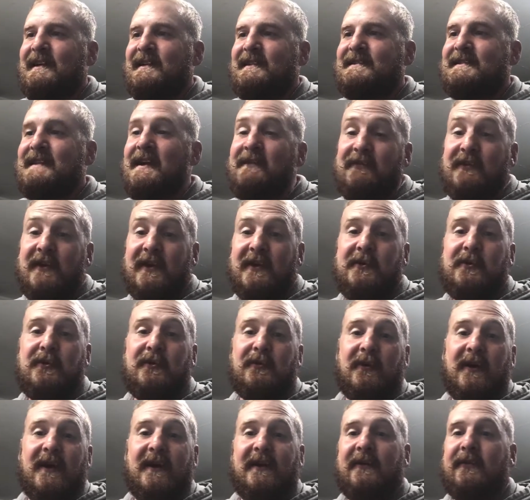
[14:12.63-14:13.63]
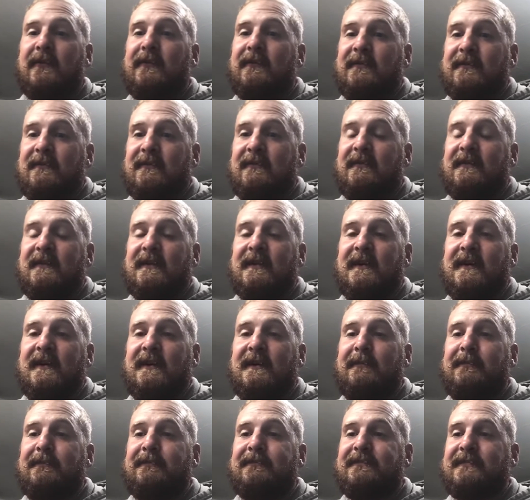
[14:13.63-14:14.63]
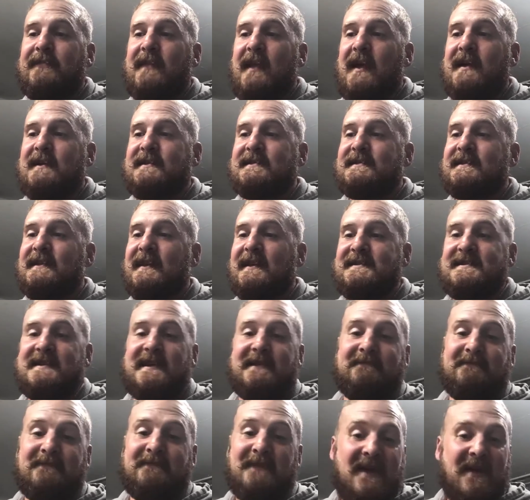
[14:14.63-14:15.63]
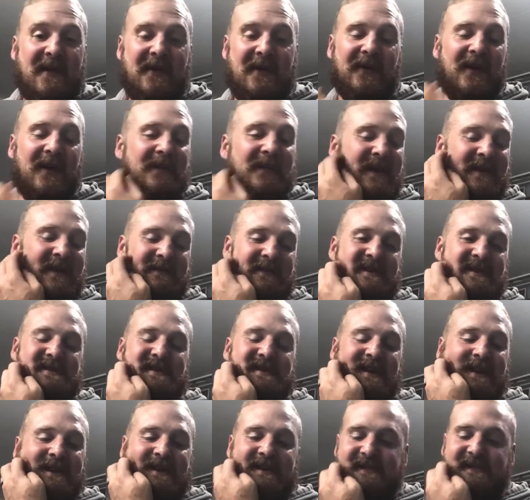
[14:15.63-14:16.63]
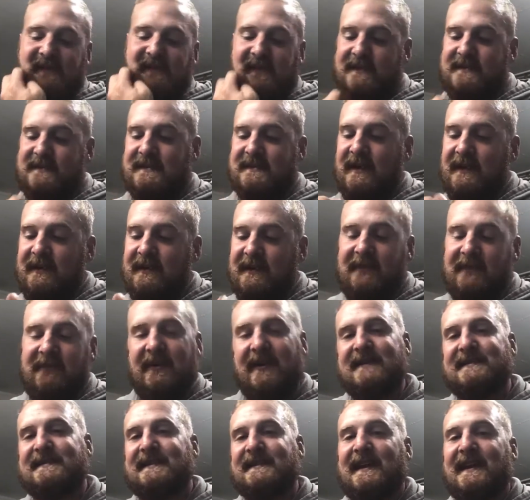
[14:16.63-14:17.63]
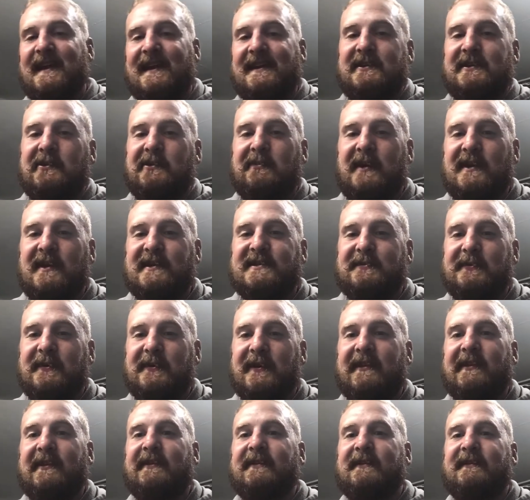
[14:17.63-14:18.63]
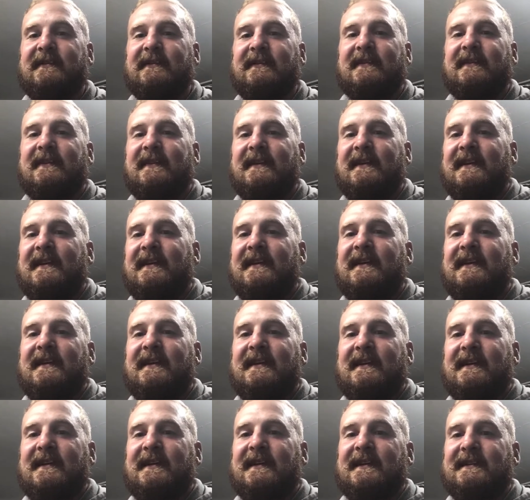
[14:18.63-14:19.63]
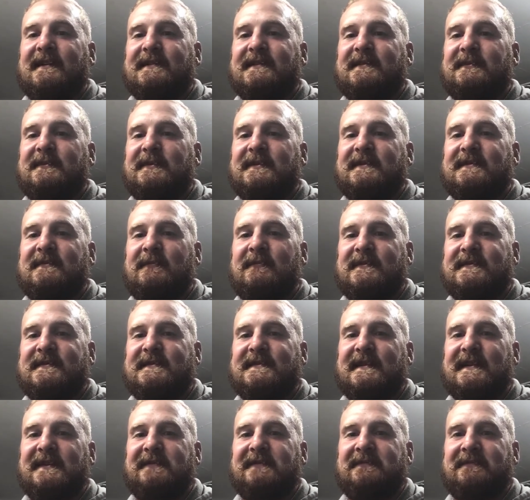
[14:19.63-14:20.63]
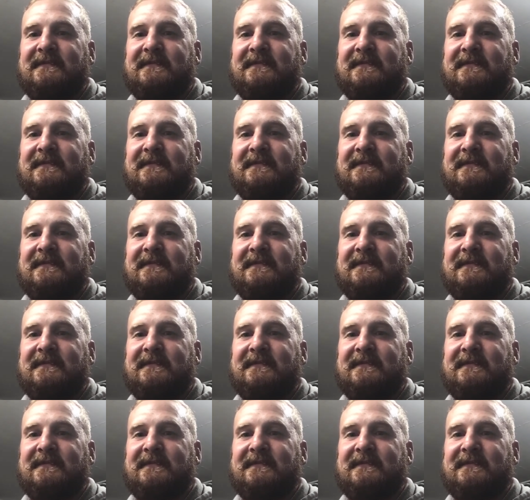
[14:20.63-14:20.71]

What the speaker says: definitely a cool round. Like I said, where I'm at in Michigan, as far as hunting wise, I can't do much with it. So we'll see.